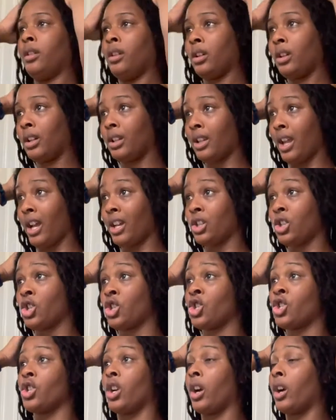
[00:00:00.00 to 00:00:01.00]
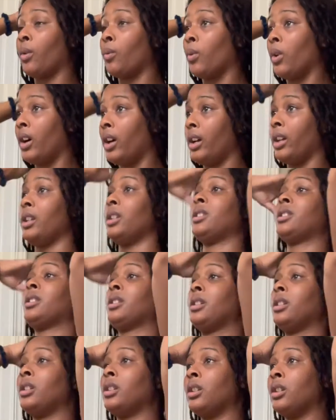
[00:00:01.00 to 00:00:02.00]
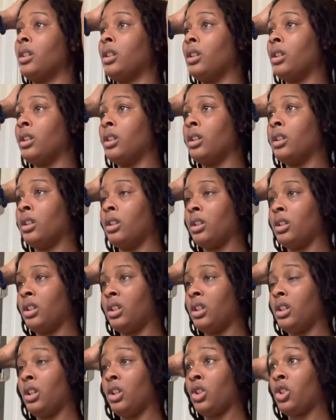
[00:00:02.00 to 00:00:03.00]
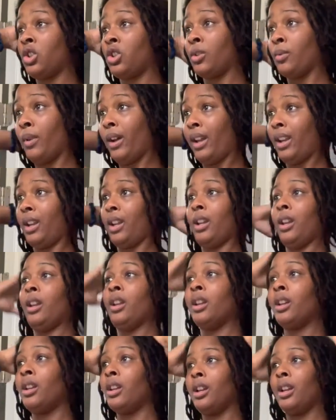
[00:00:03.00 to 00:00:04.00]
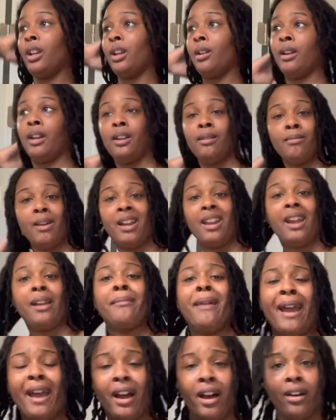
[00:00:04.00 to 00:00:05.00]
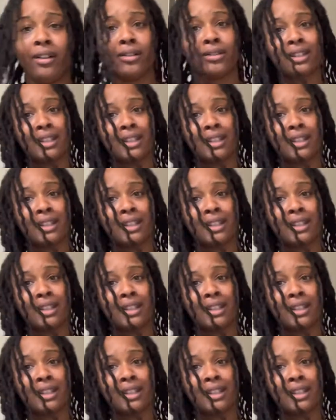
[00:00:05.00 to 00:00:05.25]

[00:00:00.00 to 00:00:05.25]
Cause I sure was sweating in my damn house.